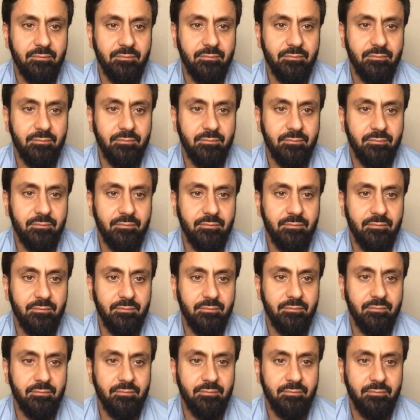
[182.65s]

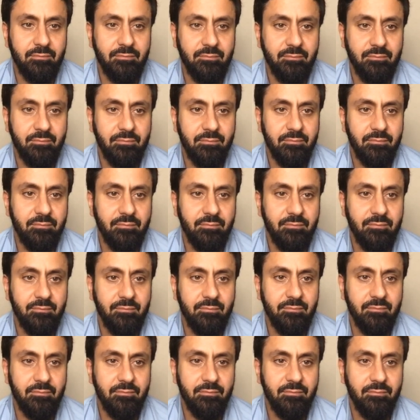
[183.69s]

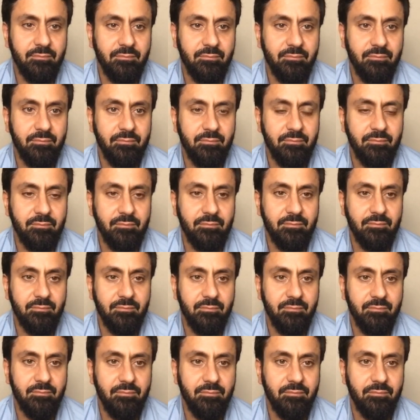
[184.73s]

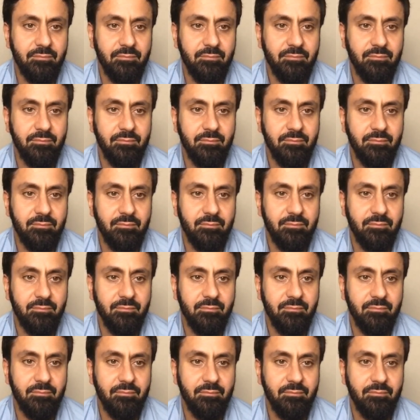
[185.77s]

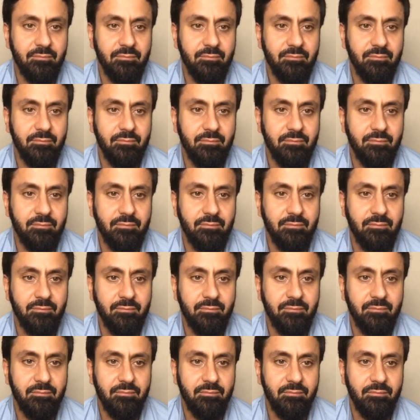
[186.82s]

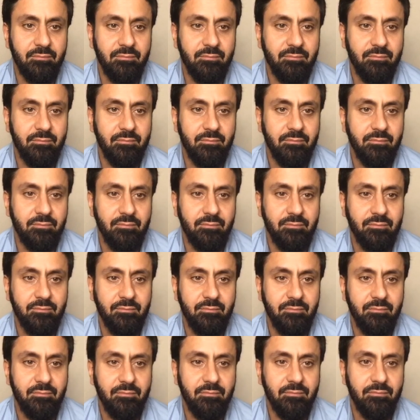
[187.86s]

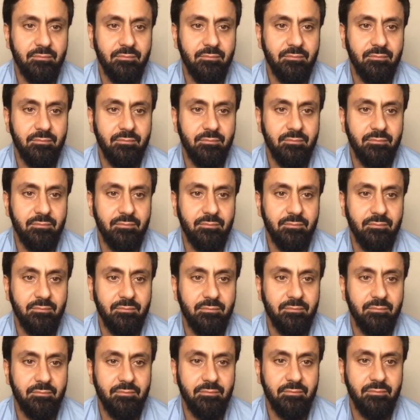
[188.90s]

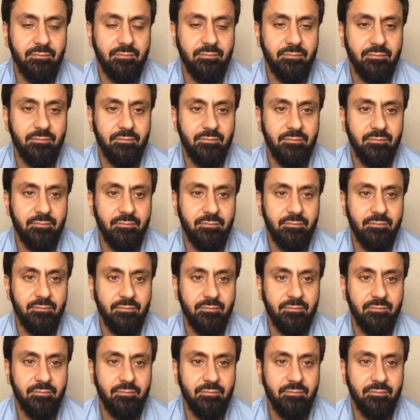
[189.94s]
[no speech]